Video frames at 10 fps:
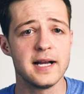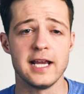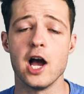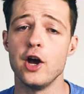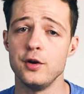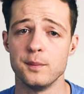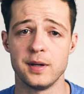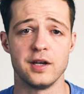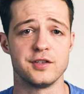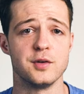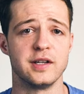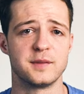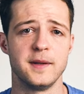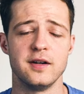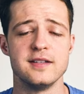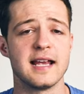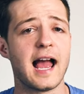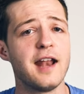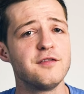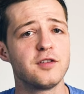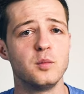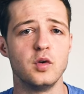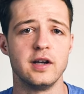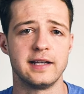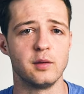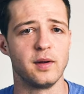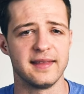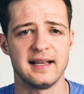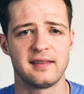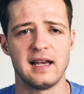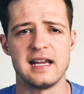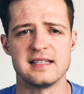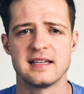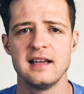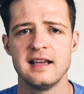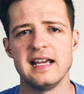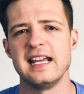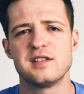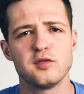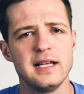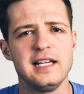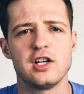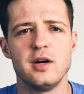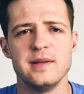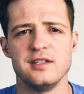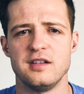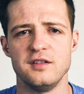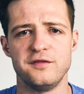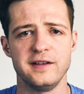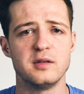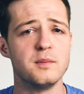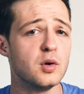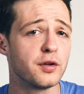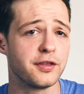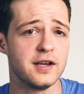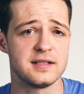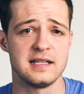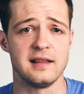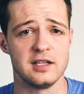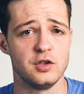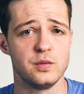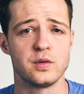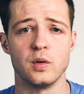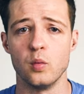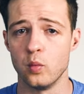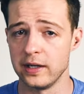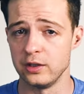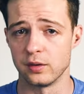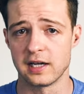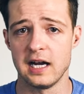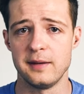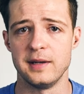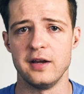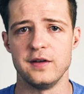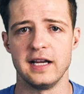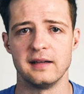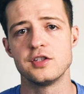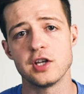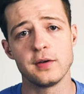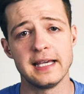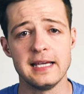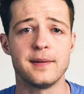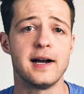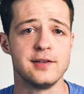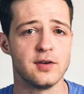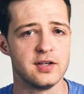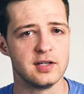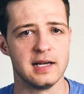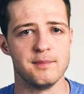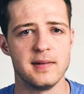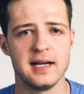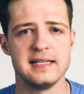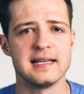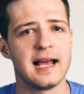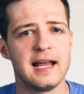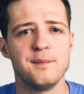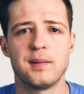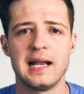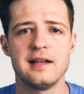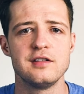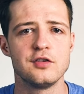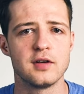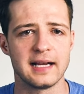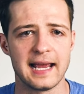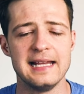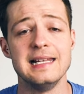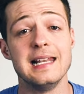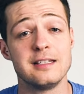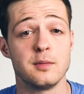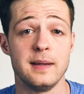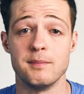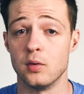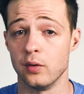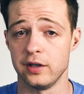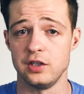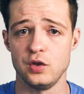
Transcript: my own personal experience and from working with athletes, it's really common to feel more thirsty than usual when you're carb loading. So keep hydration in mind and plan to drink a little bit more than